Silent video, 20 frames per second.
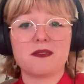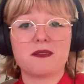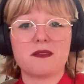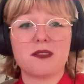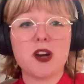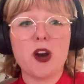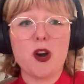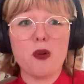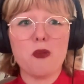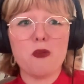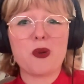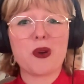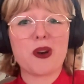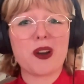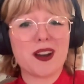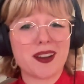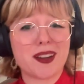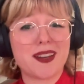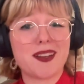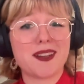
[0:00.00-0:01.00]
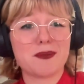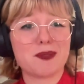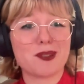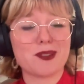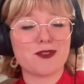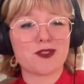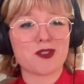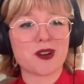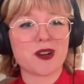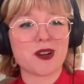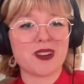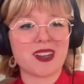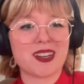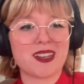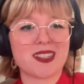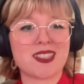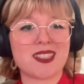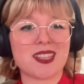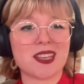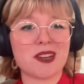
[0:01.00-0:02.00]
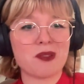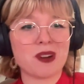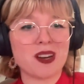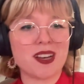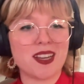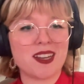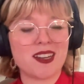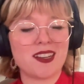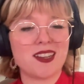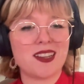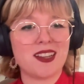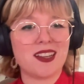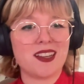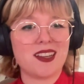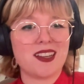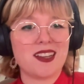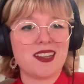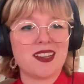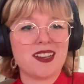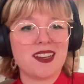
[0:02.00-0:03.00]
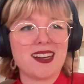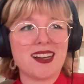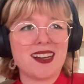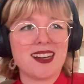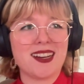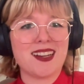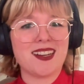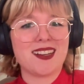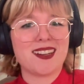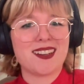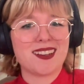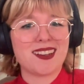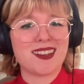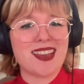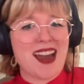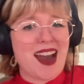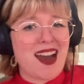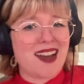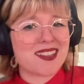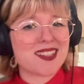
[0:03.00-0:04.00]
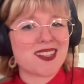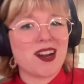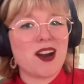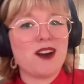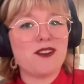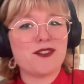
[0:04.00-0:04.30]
homework before going to see one. Yeah, it's not